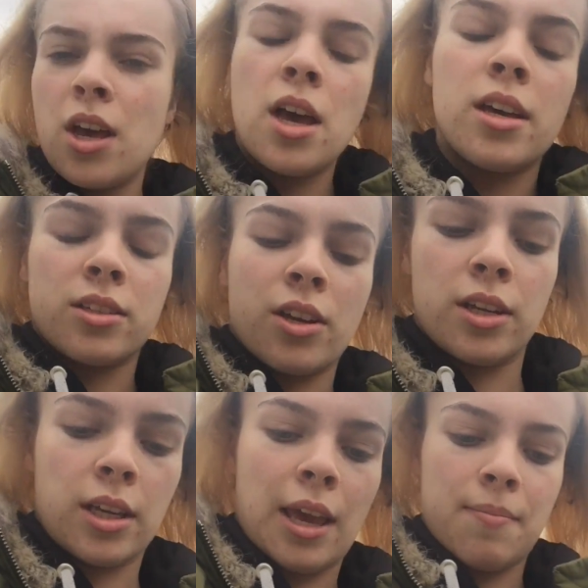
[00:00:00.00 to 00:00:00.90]
It's
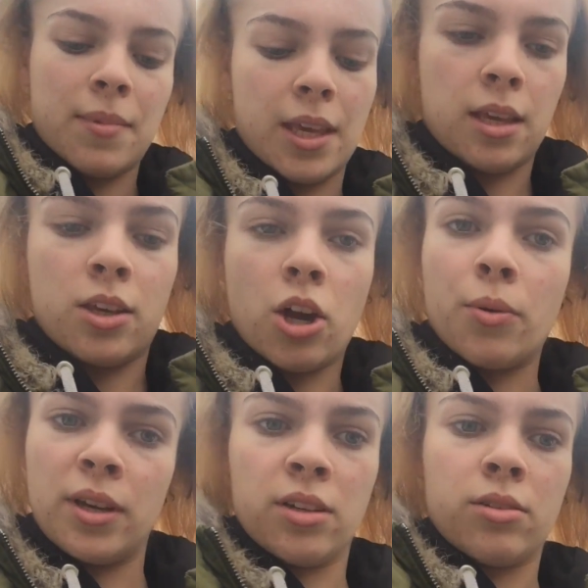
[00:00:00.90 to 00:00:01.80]
only kept me
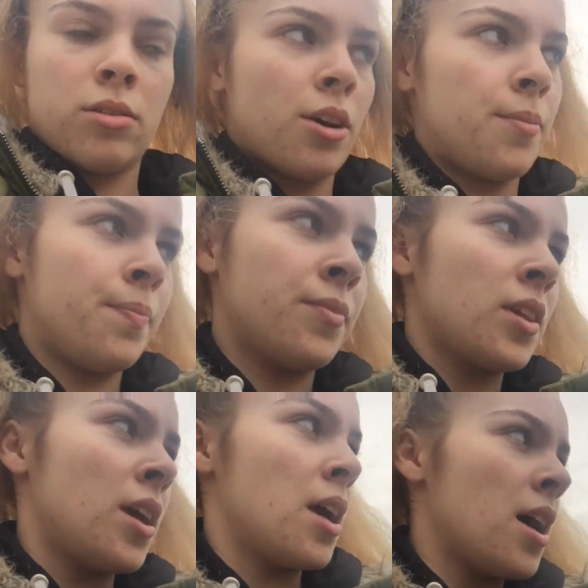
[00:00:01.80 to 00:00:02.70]
going, so
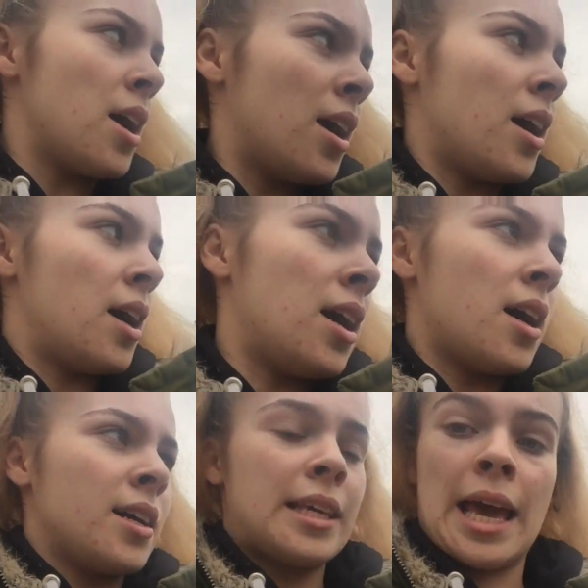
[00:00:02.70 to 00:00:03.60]

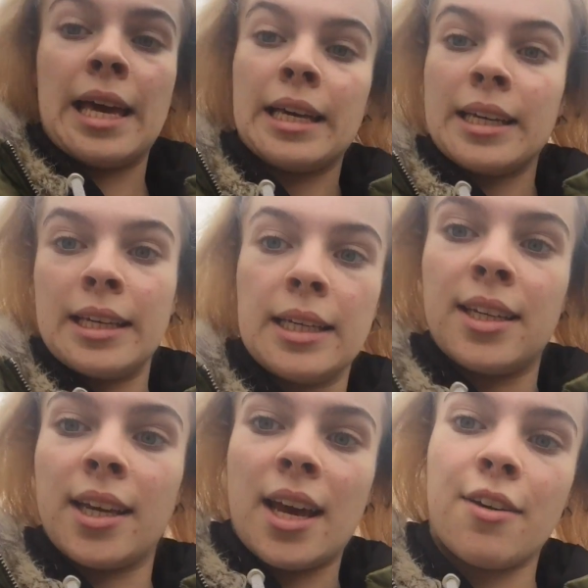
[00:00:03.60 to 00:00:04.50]
yeah,
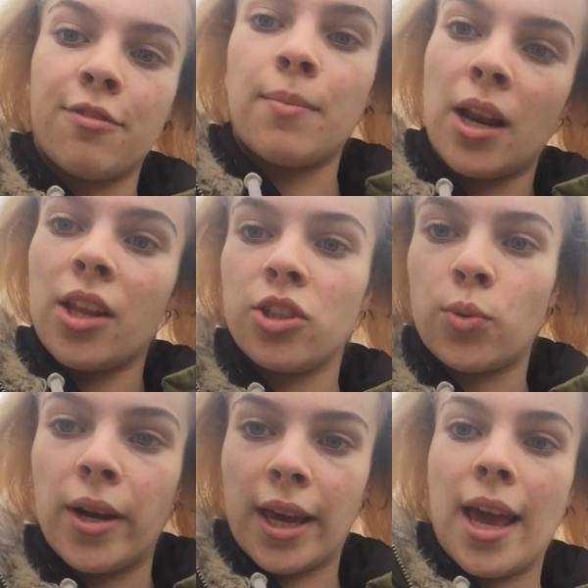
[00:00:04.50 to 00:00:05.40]
gonna have my
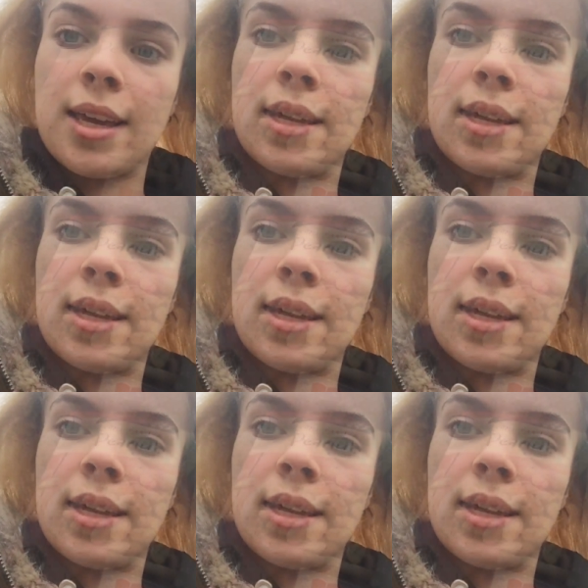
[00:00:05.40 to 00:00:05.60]
lunch when I get